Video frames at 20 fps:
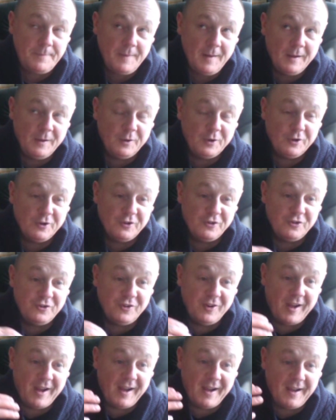And I'm going to
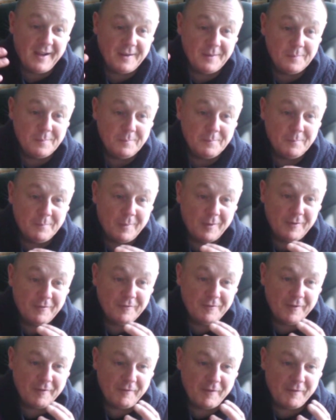share my
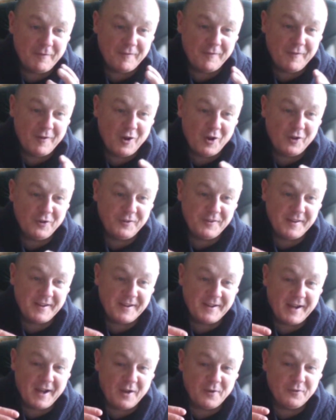very first
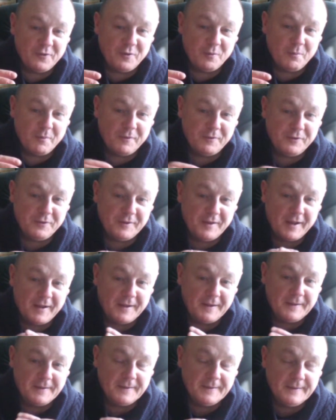encounter with
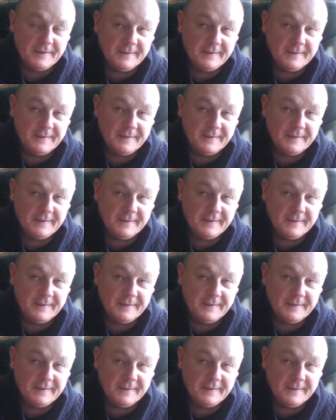snake